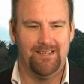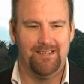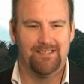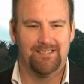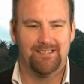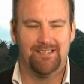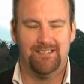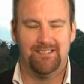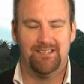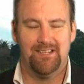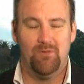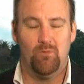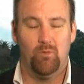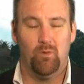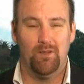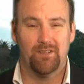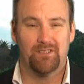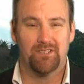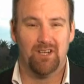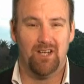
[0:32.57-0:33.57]
says he
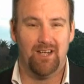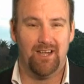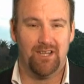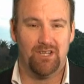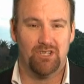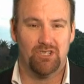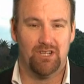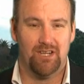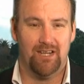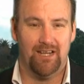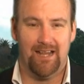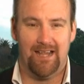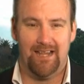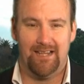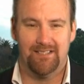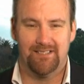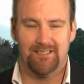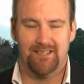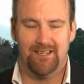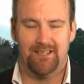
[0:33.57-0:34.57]
wants ING and
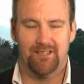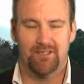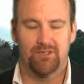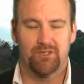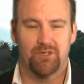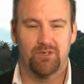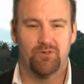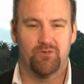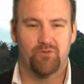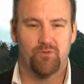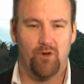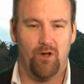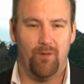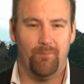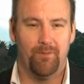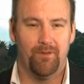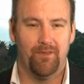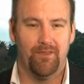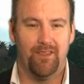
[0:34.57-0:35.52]
ANZ to drop